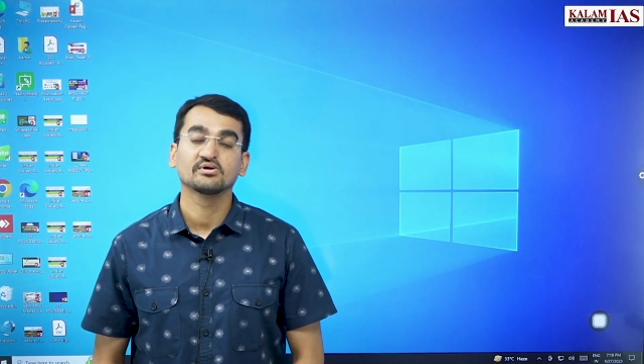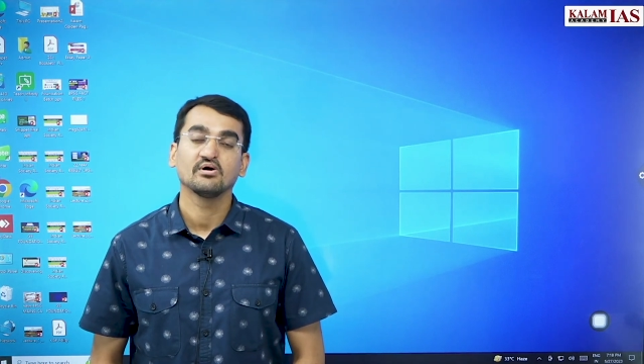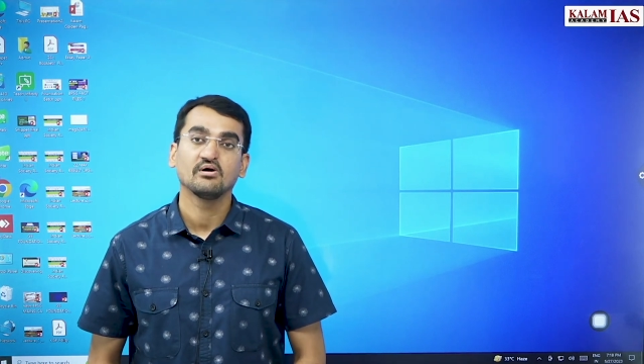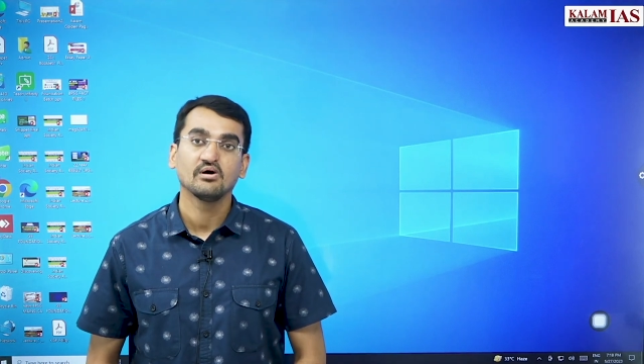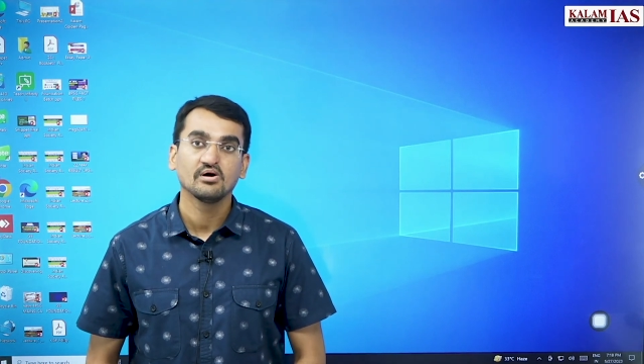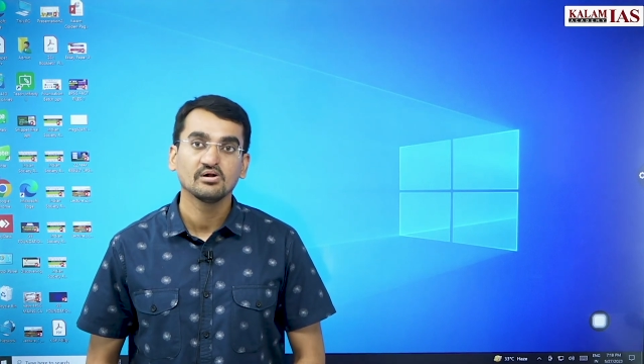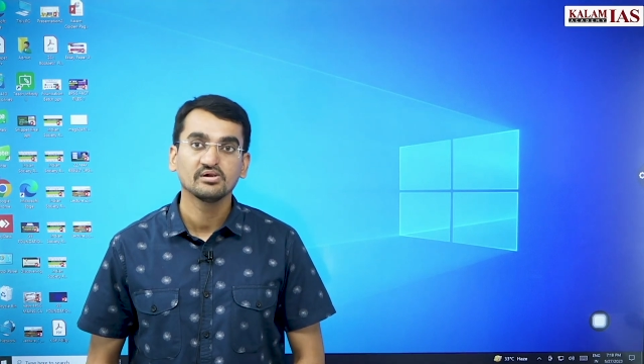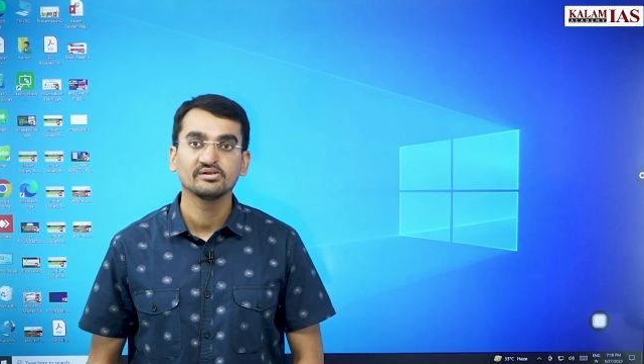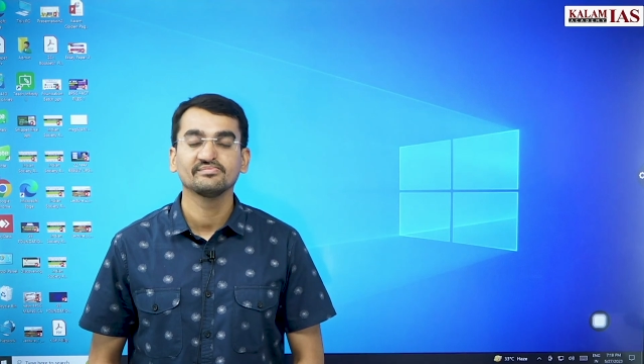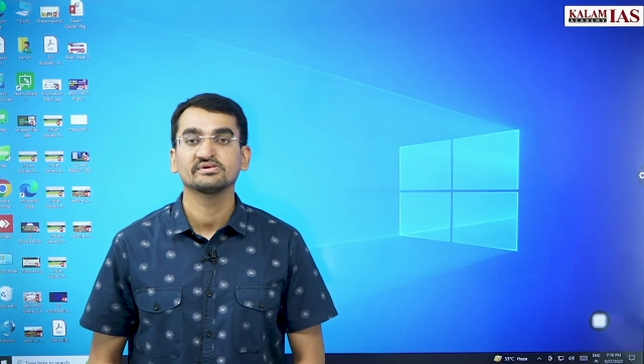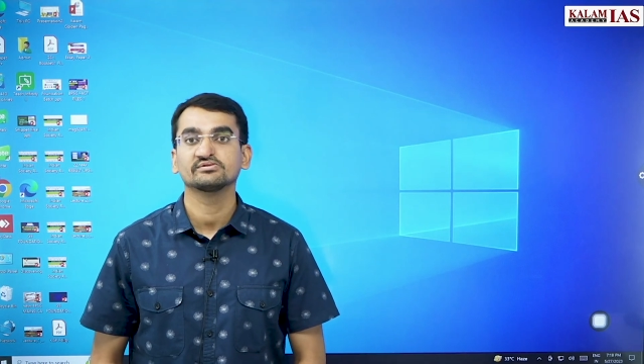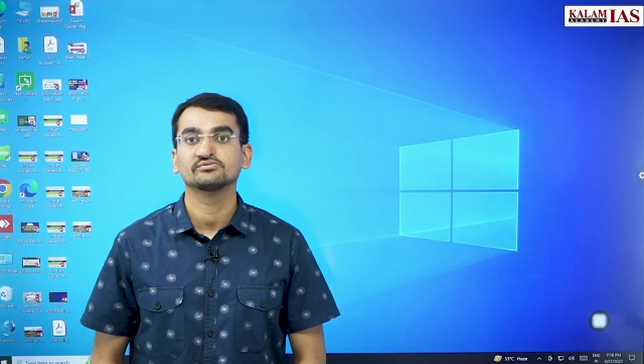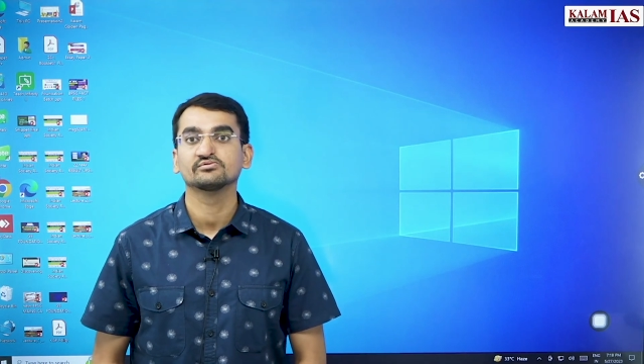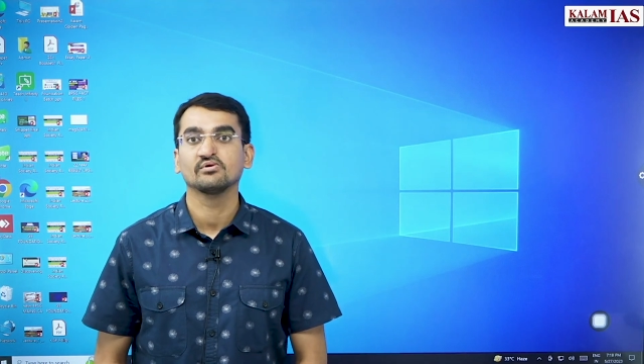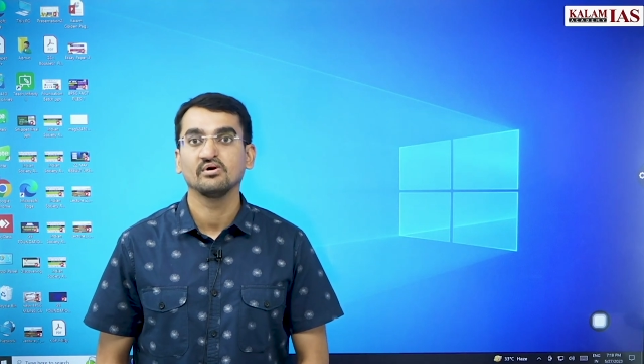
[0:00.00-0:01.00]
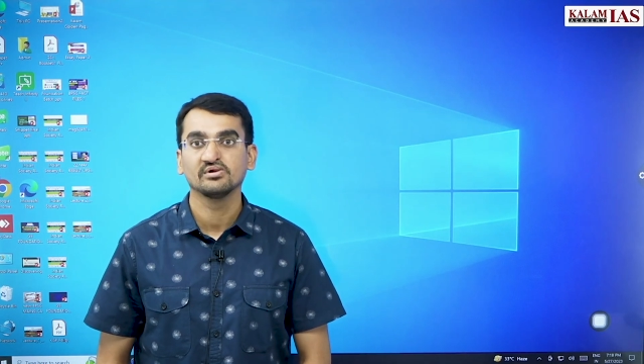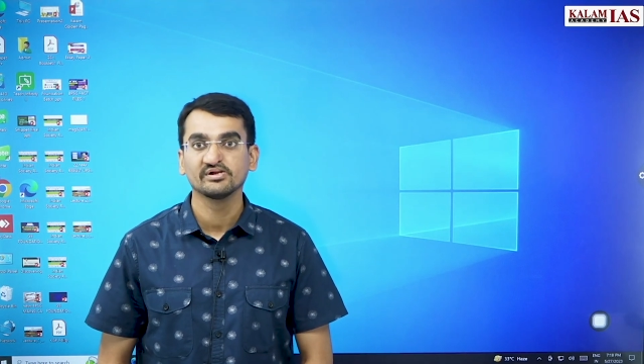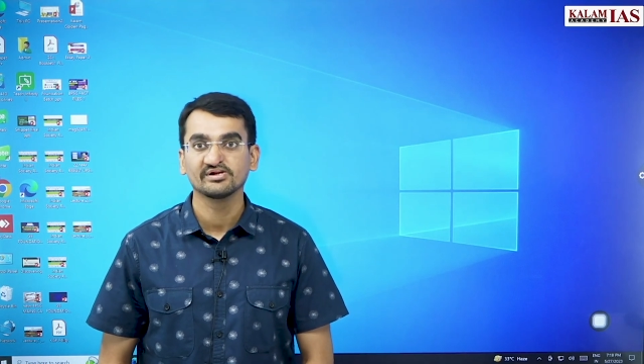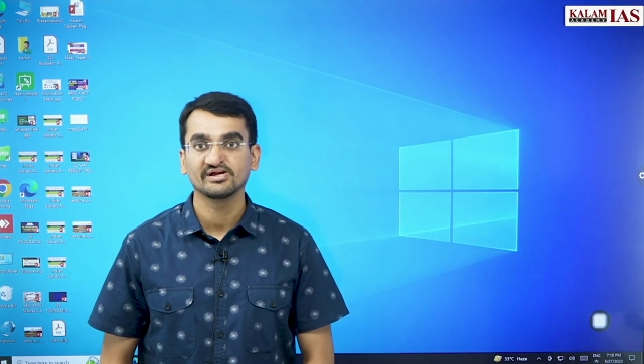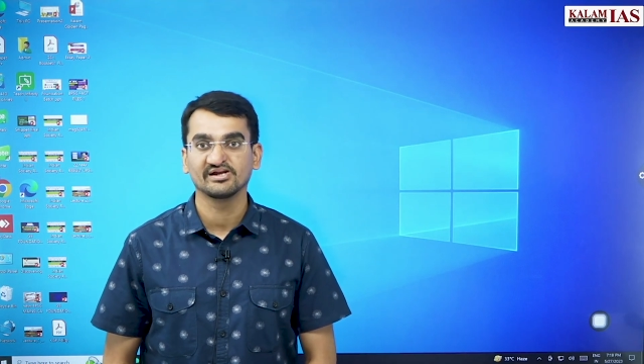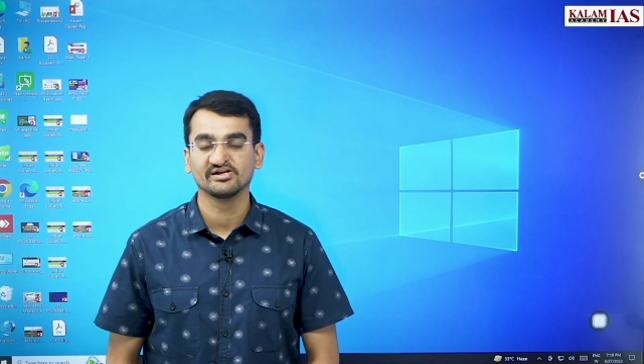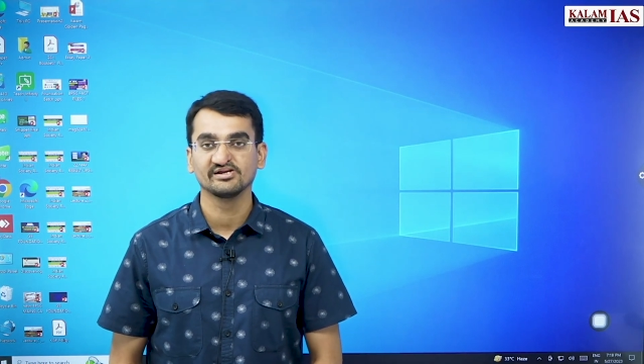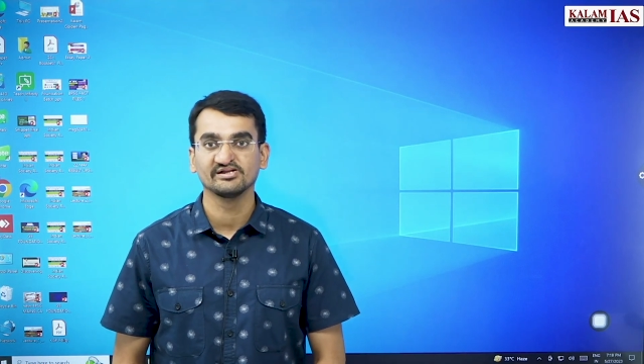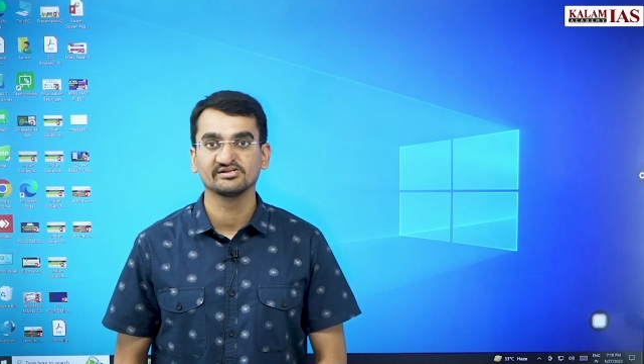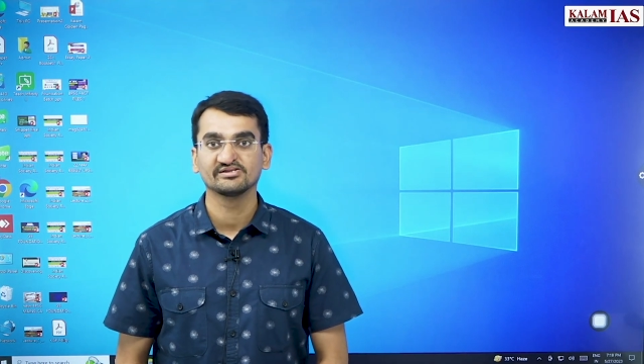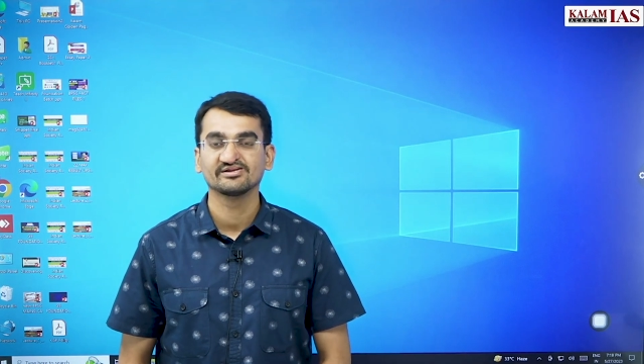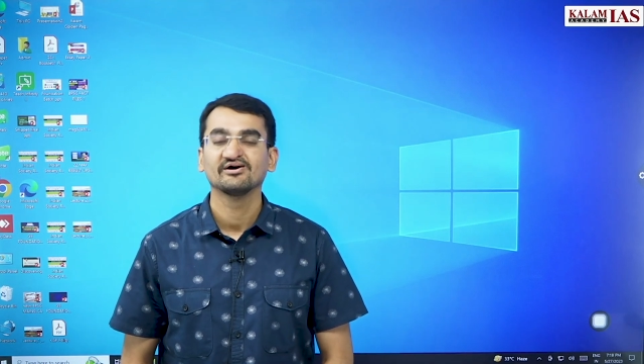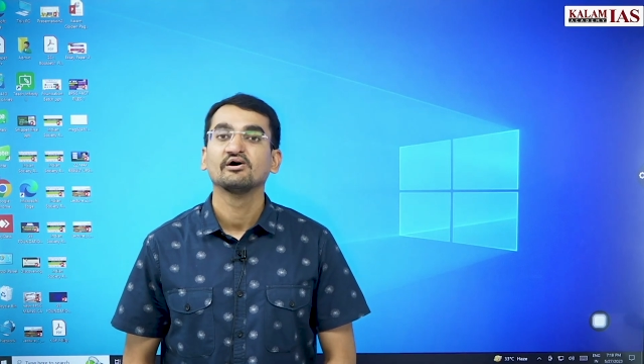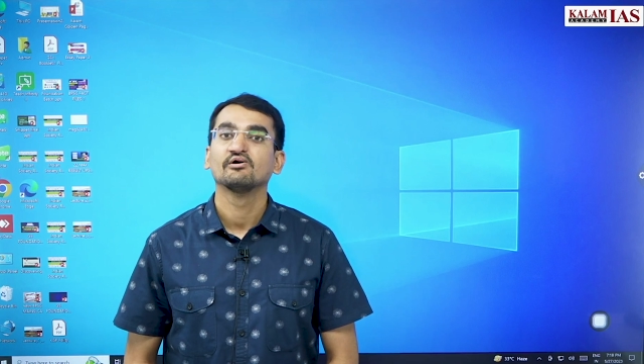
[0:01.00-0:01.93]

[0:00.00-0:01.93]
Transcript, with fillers: all the best to all the candidates